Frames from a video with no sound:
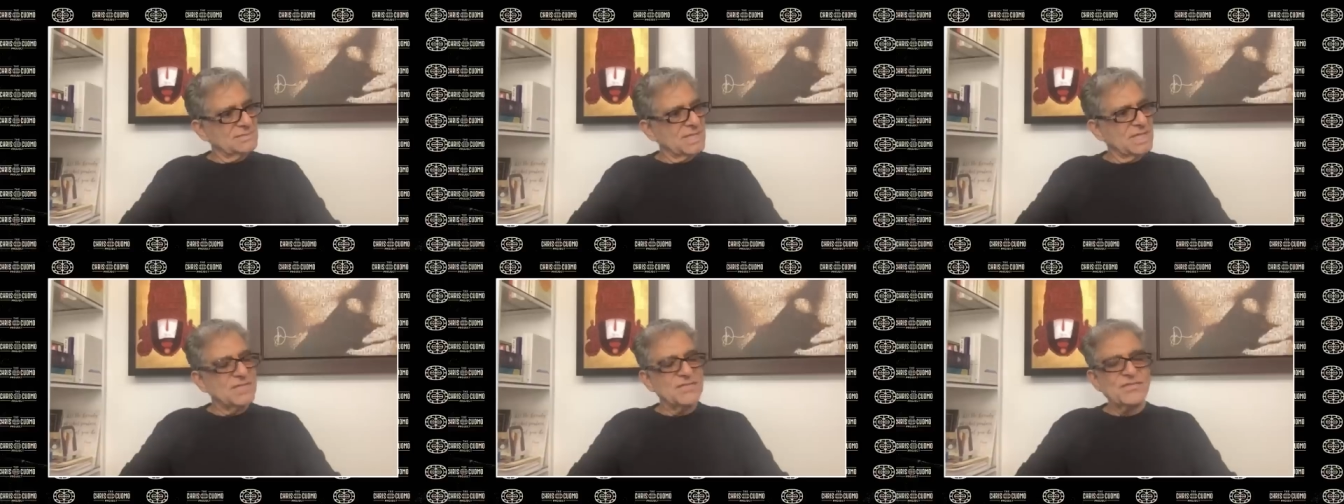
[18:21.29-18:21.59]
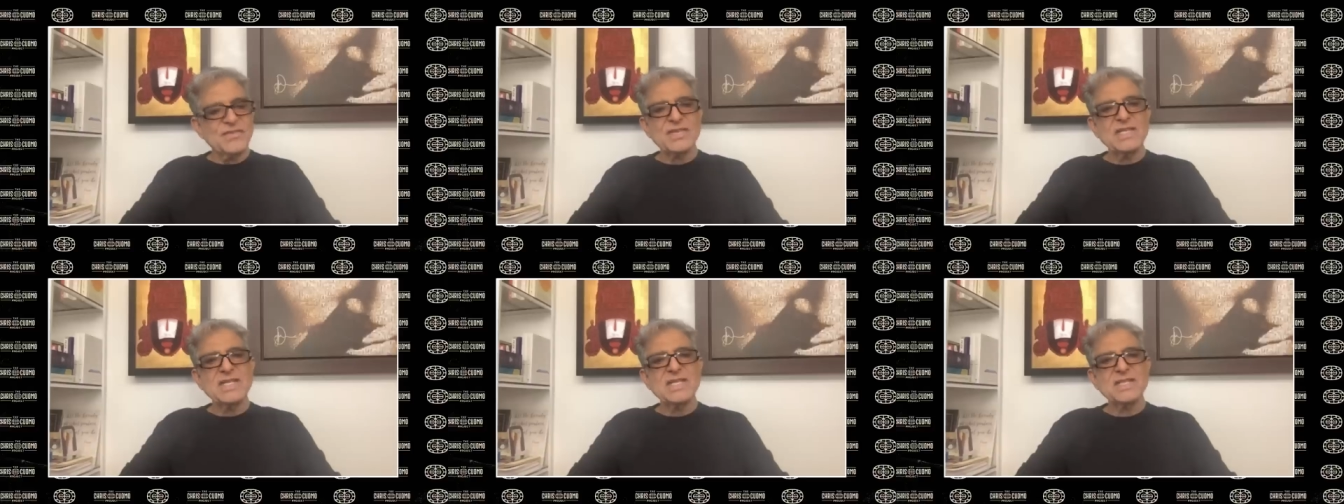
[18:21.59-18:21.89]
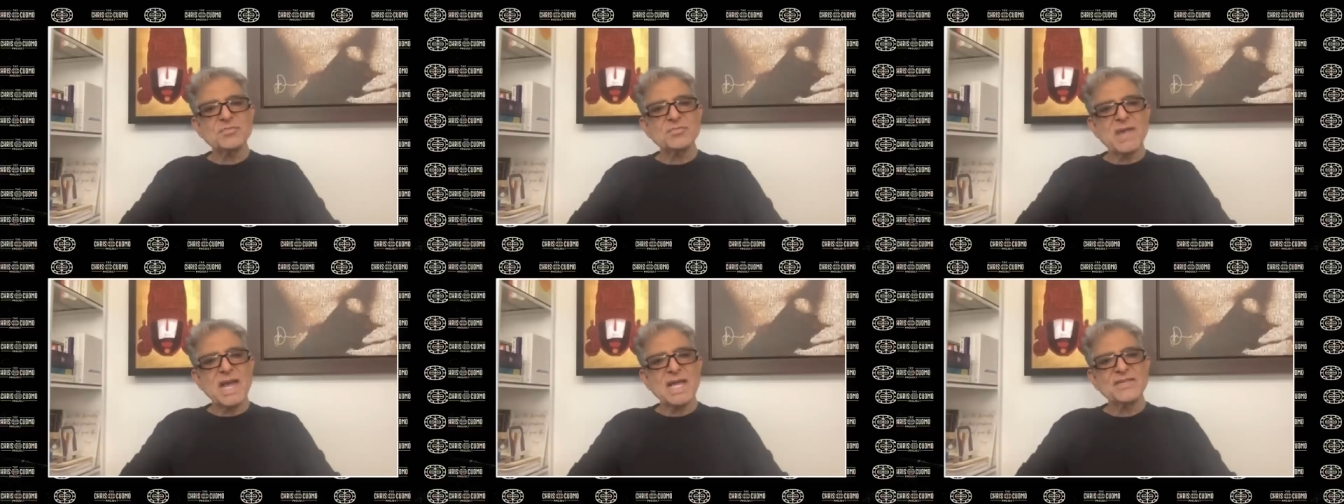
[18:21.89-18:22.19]

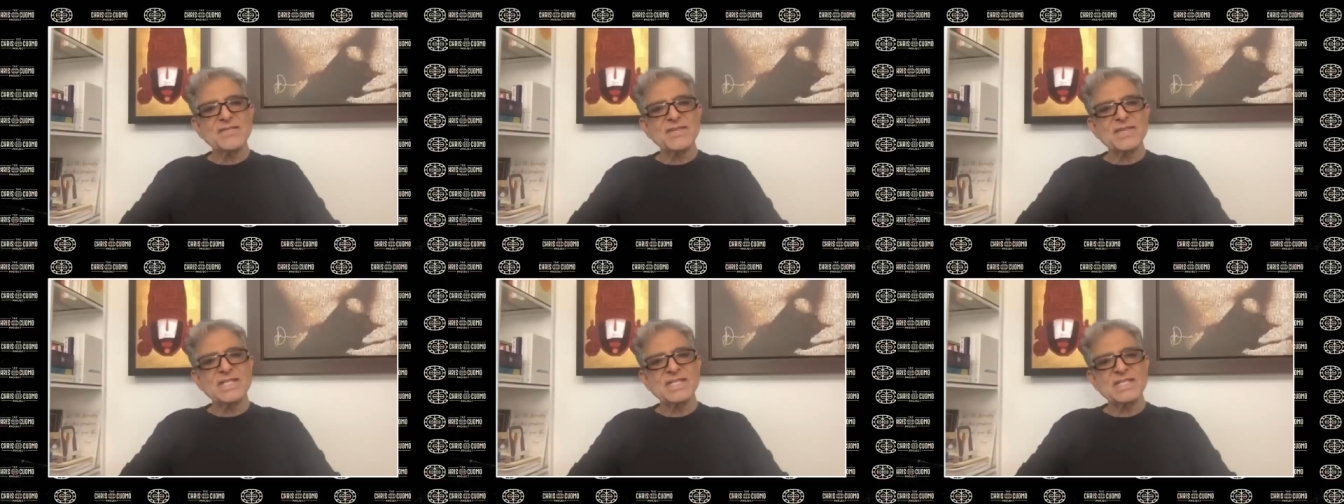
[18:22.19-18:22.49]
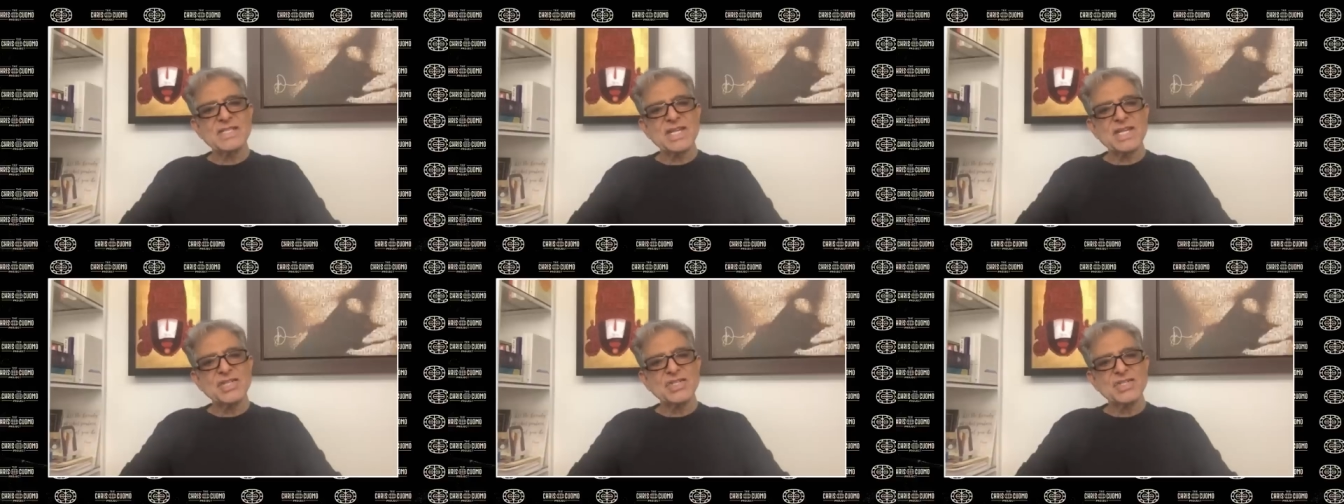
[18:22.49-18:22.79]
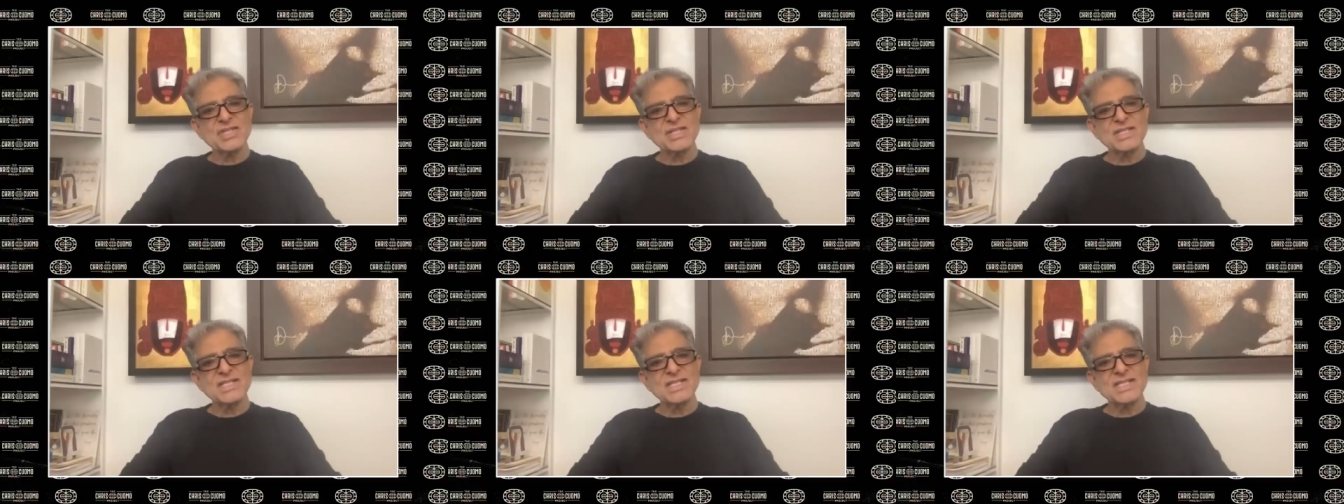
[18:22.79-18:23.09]
infinite
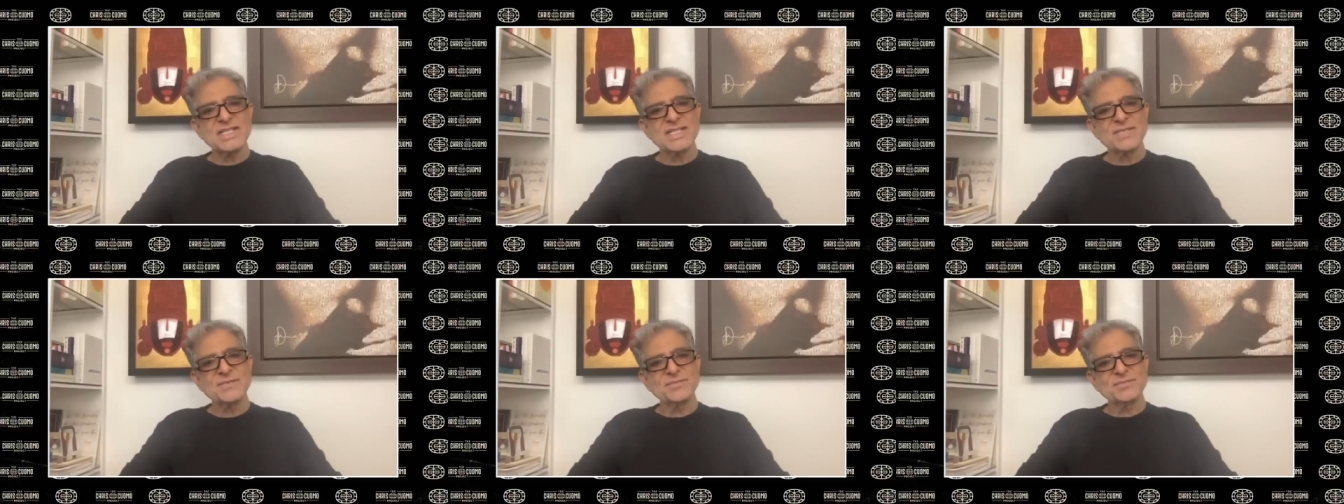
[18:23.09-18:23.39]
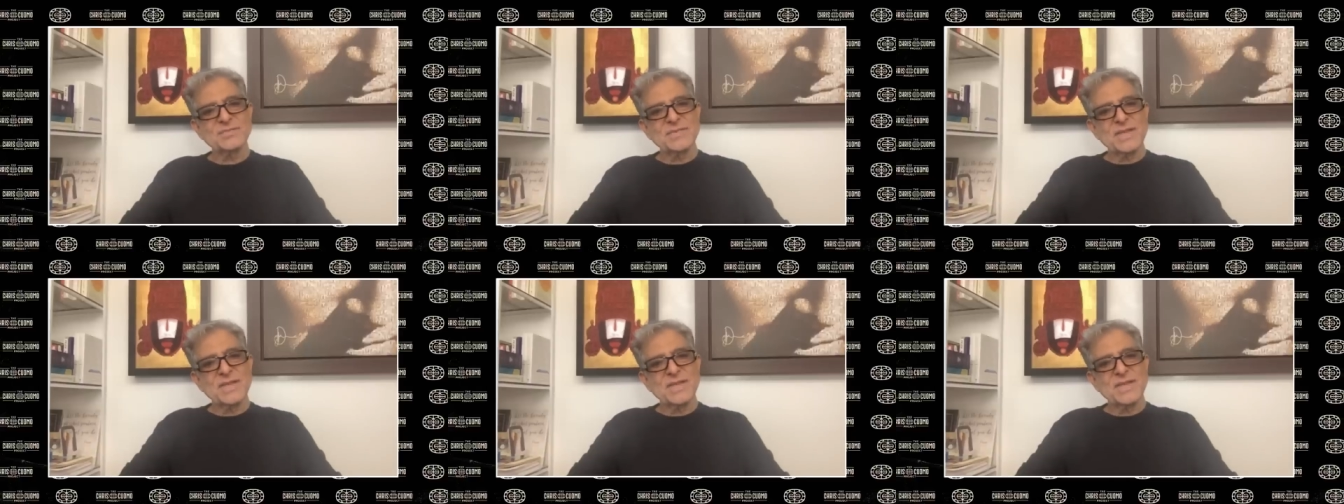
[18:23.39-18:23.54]
manifestations